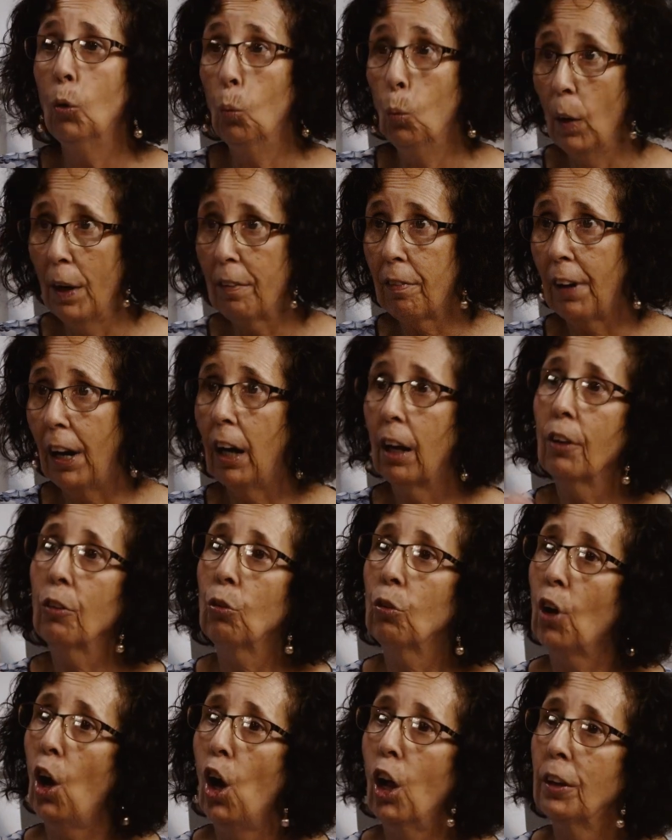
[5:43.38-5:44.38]
with us
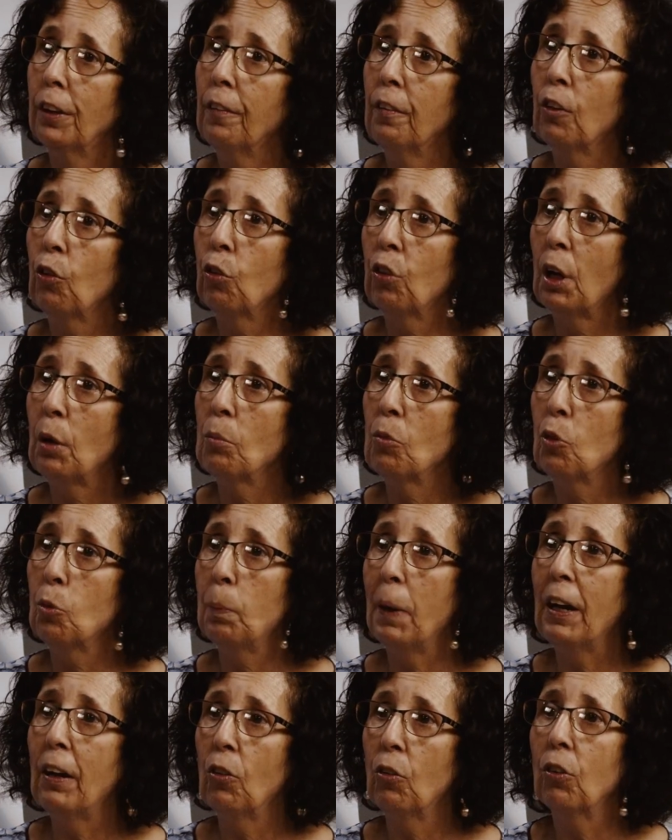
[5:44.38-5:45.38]
all in the same
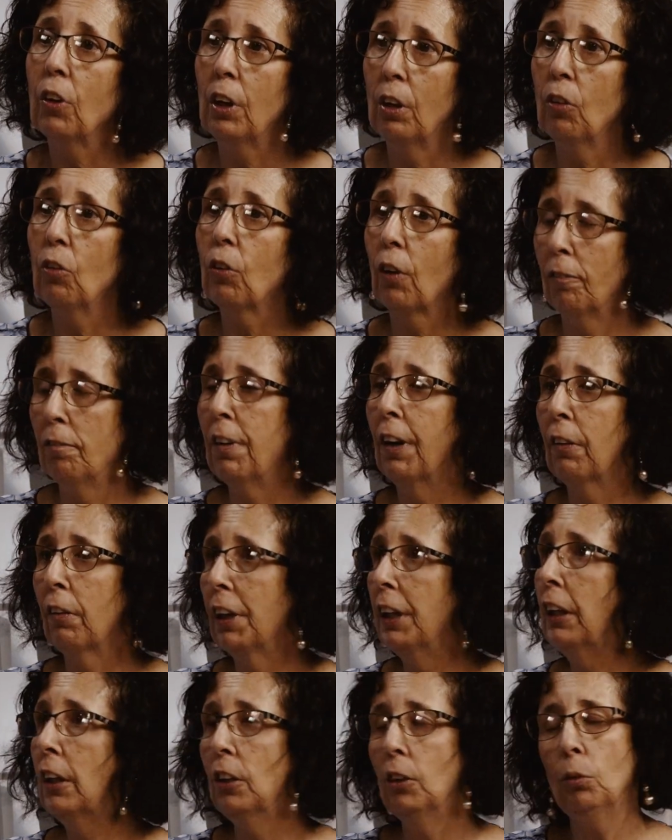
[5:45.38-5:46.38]
space is a
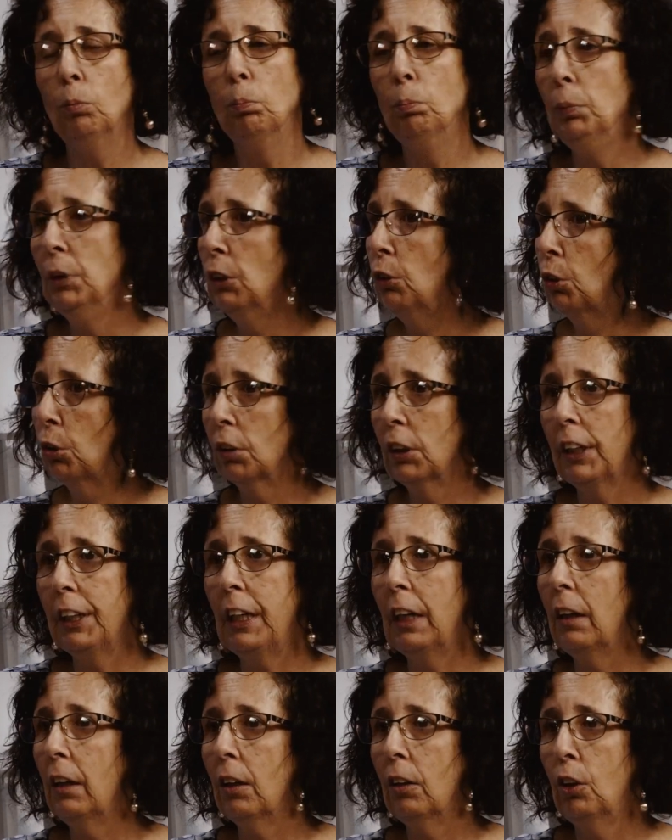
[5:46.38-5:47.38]
very
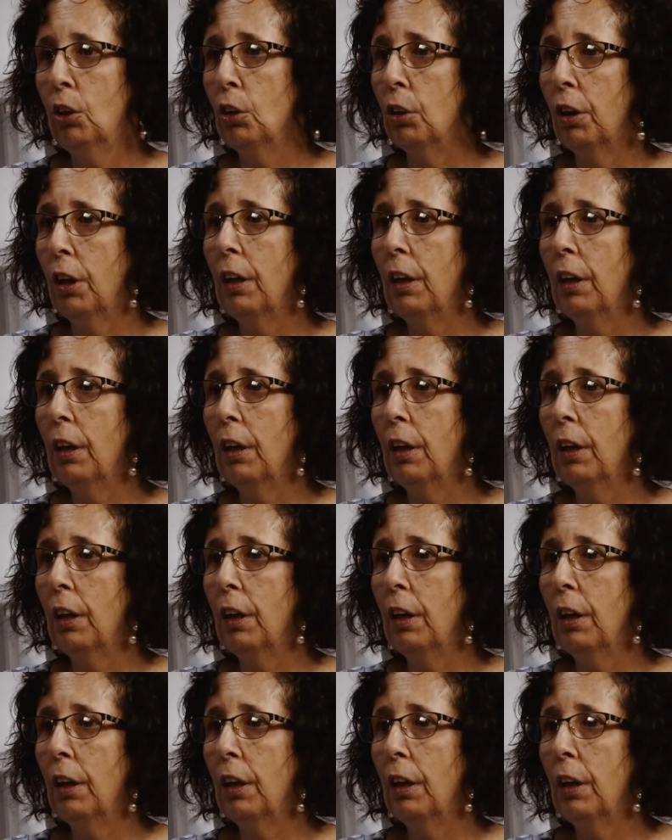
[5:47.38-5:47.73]
mutually good.